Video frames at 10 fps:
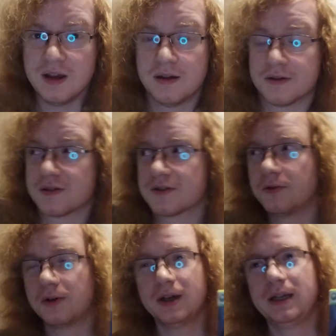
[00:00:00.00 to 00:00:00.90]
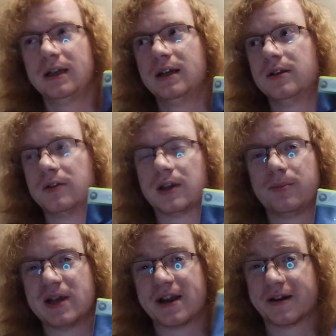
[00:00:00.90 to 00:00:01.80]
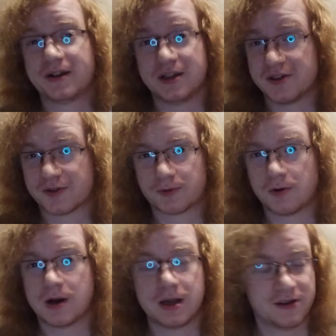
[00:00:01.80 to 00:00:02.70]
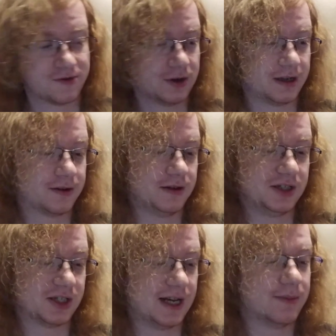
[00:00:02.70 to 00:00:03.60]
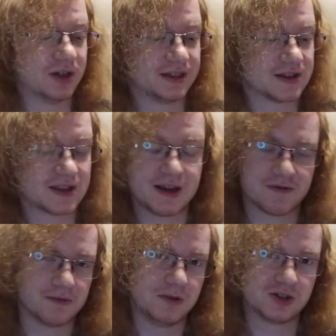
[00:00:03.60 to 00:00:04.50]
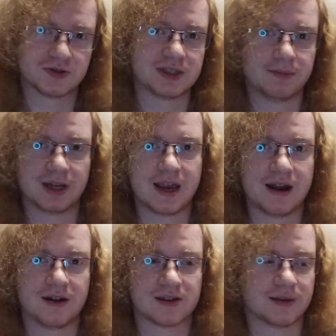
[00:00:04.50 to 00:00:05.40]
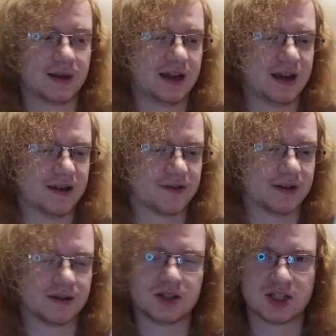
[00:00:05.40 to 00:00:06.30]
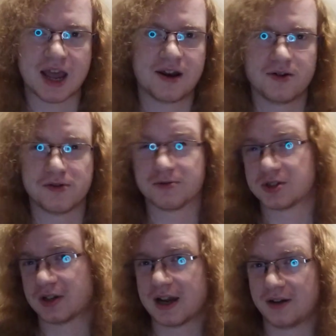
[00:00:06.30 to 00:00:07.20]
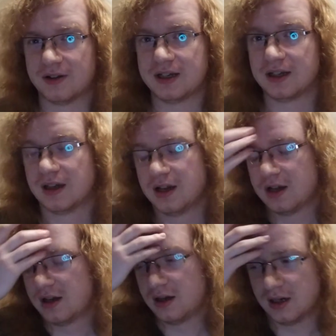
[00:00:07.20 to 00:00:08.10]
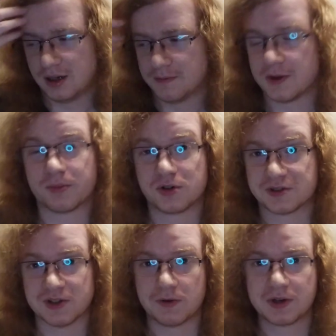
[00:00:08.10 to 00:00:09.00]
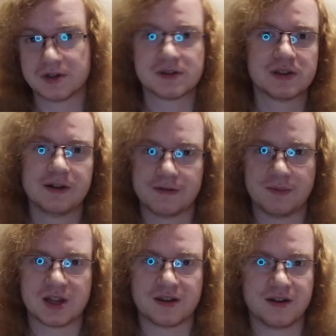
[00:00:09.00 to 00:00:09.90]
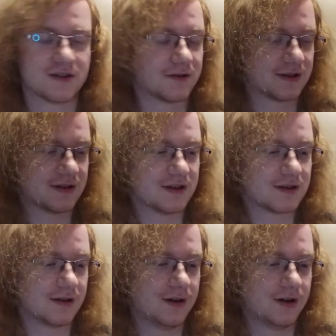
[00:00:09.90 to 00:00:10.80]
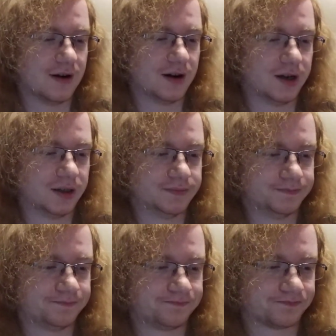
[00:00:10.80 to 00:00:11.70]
The story, looking back on it, is quite cliche, but it does have some interesting mechanics, and that it has like the shadows, which are kind of like the personas. If that makes any sort of sense. Um,